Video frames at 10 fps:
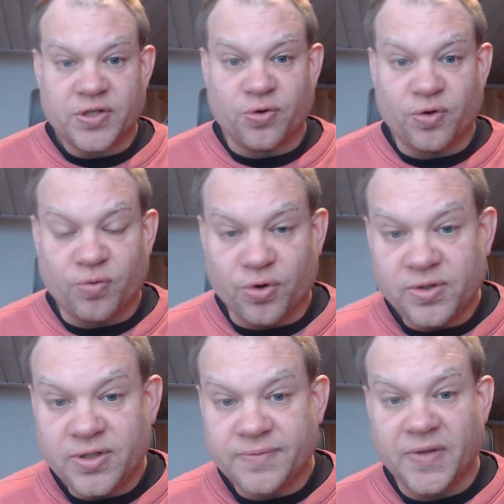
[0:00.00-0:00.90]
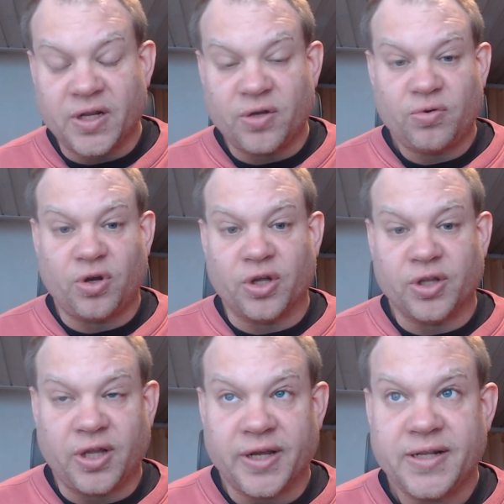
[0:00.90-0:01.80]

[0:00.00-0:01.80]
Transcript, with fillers: world, you know, online.